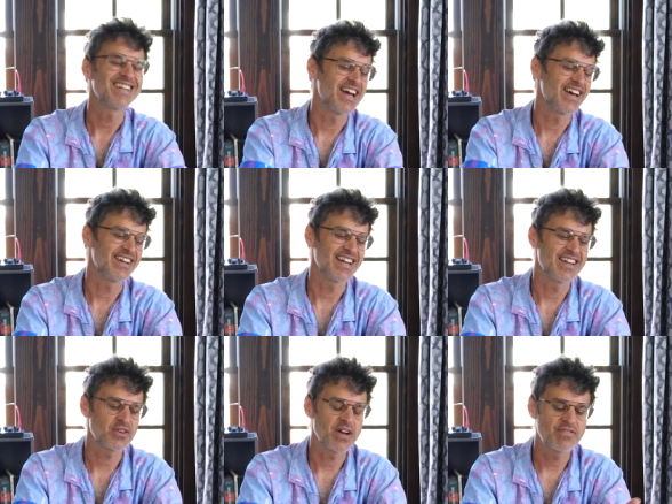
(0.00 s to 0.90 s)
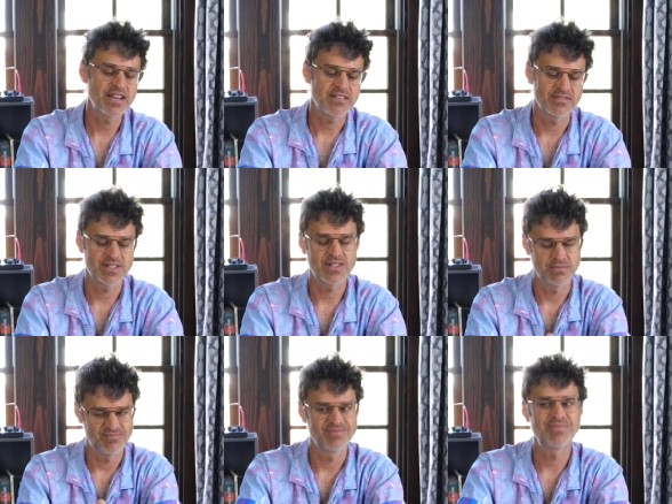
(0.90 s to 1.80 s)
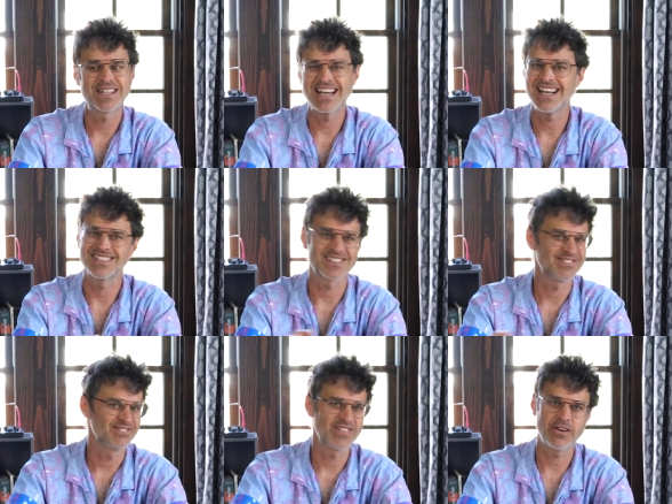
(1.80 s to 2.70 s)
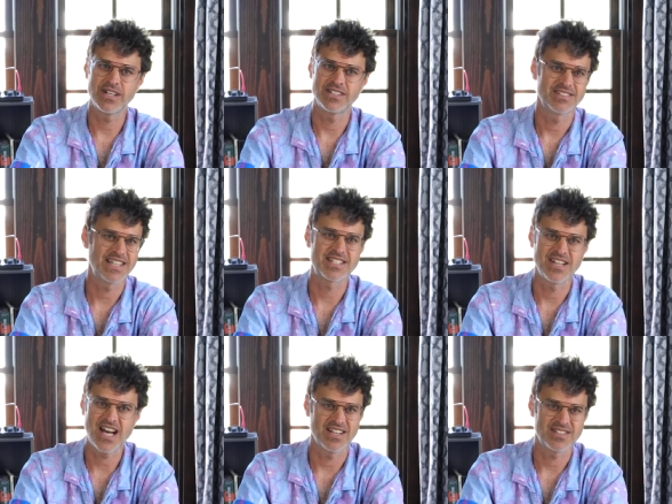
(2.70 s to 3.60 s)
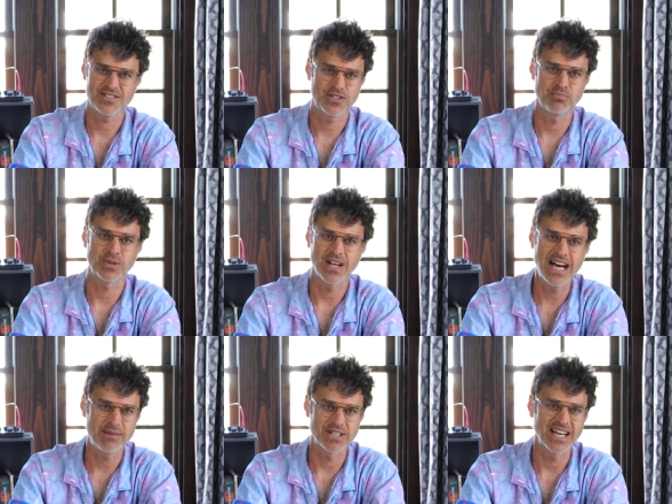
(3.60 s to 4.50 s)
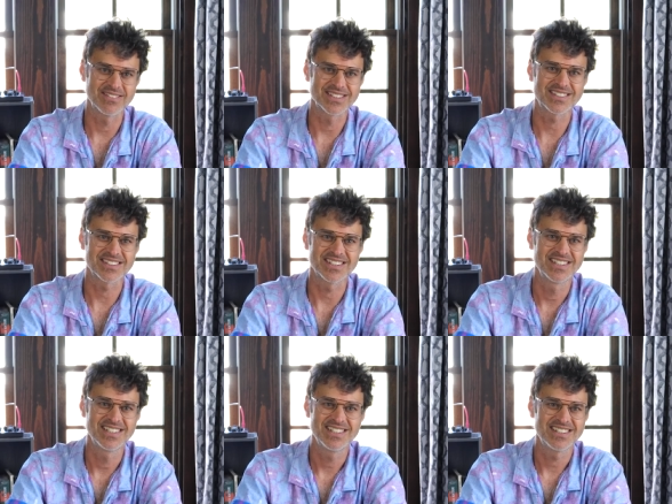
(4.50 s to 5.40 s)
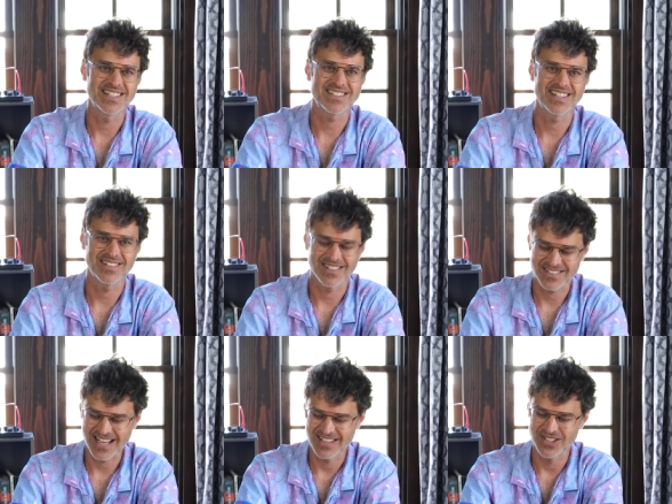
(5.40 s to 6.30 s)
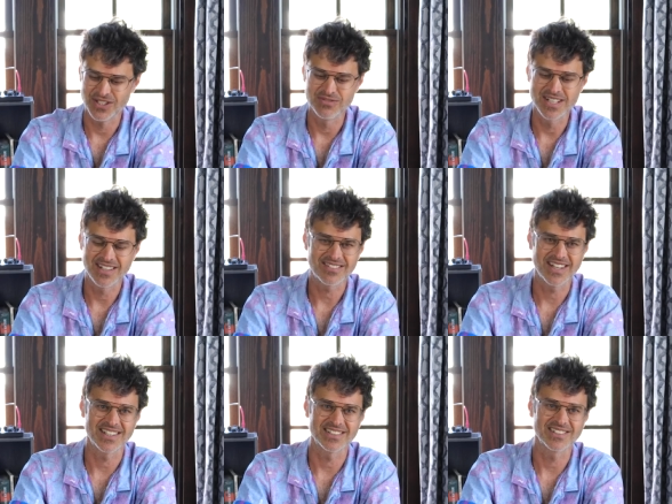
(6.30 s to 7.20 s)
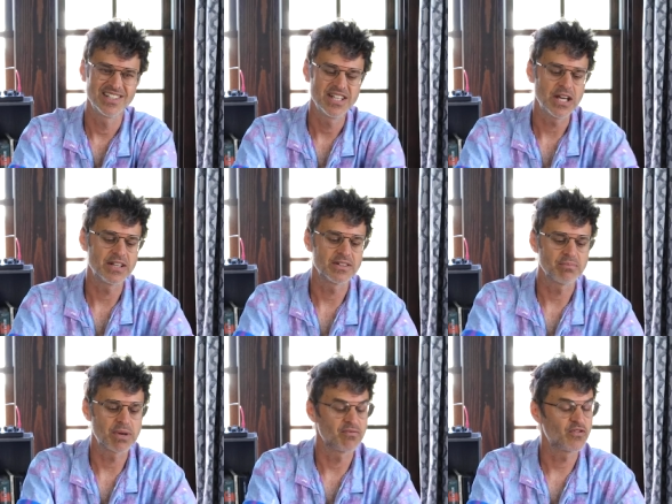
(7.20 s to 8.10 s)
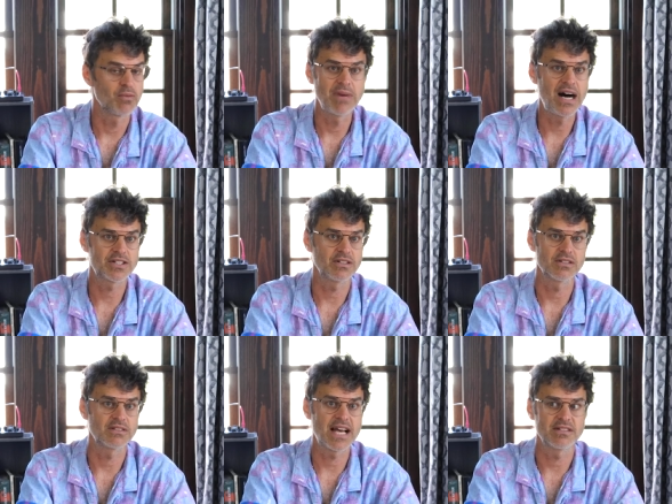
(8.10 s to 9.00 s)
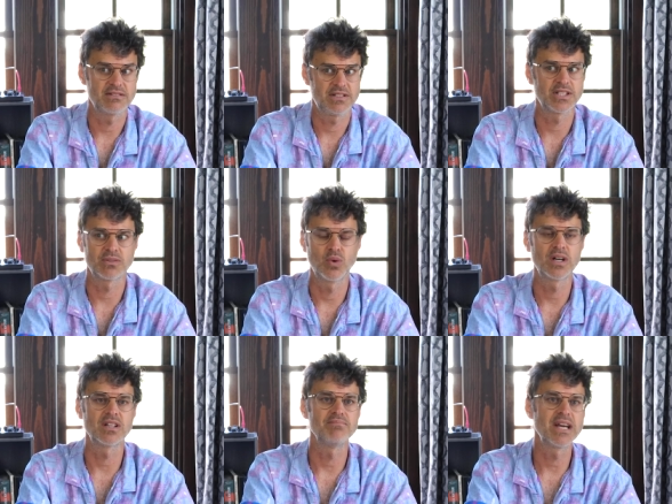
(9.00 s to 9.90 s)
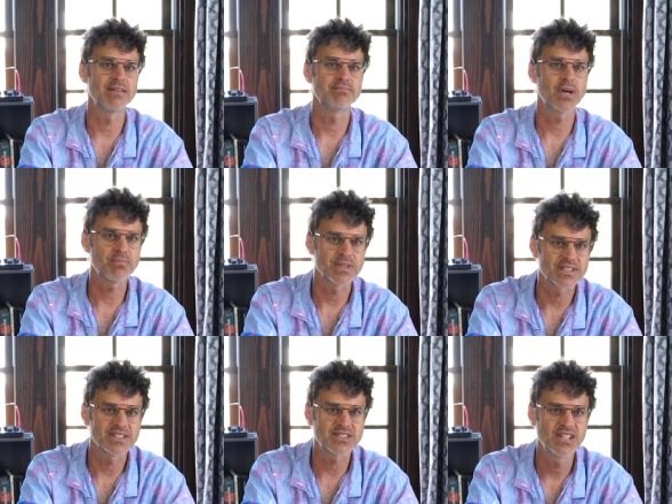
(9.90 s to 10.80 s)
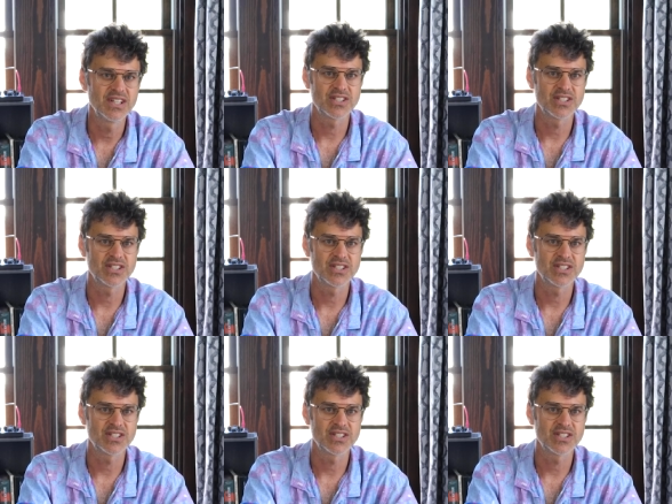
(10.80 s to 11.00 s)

And, and so I think, so, but that is very, that's not super common, obviously. That's a, that's kind of a unique thing. And, but for modular, that is one of the main purposes.